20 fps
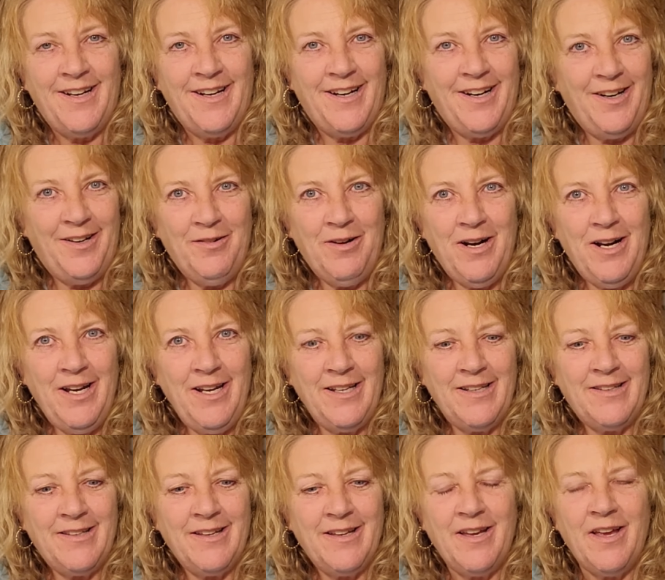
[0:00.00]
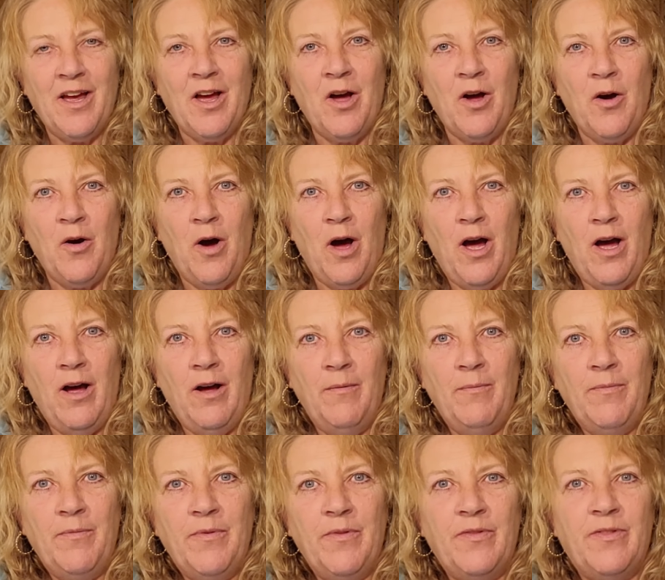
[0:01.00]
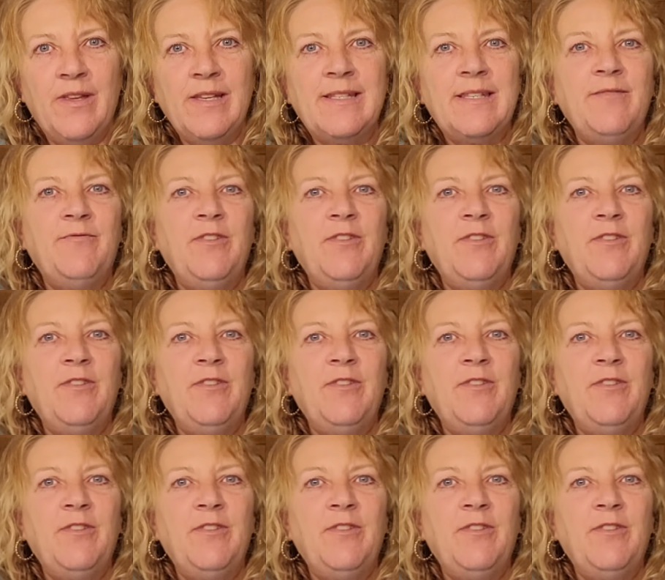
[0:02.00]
All right. This